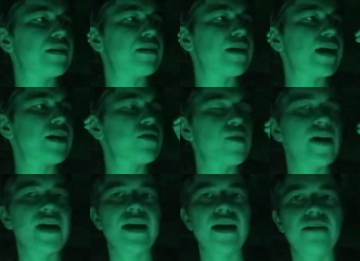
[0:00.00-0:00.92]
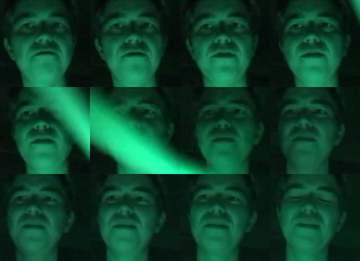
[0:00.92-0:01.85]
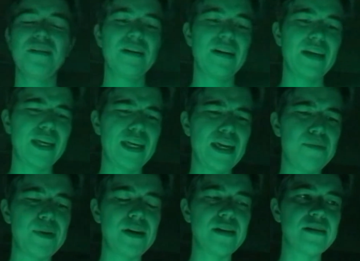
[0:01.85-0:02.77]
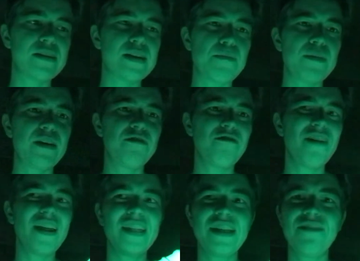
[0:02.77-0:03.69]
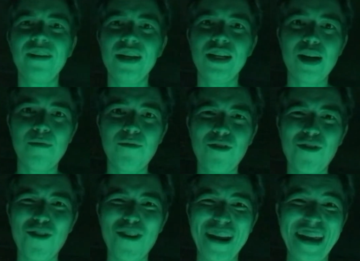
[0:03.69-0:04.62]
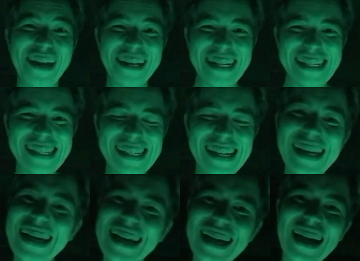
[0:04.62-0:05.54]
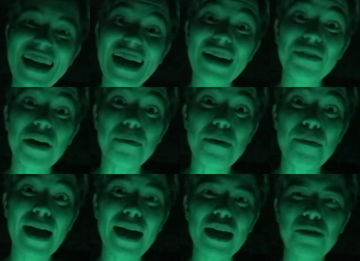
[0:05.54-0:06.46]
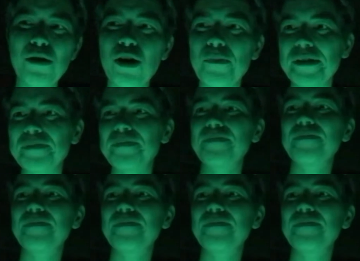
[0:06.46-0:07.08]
That's what I get for keeping something relatively cheap for 4 years. Anyway, be back in a moment.